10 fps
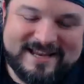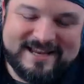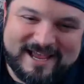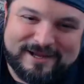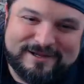
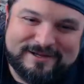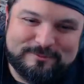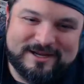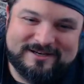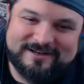Yeah.
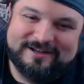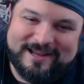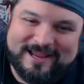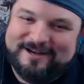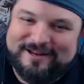
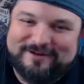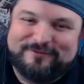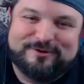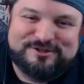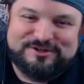And
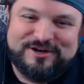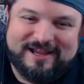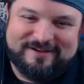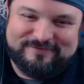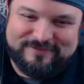of course you
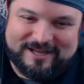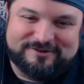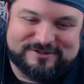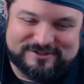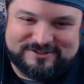have
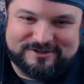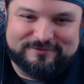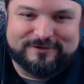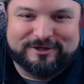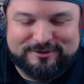Anderson
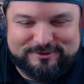Silva,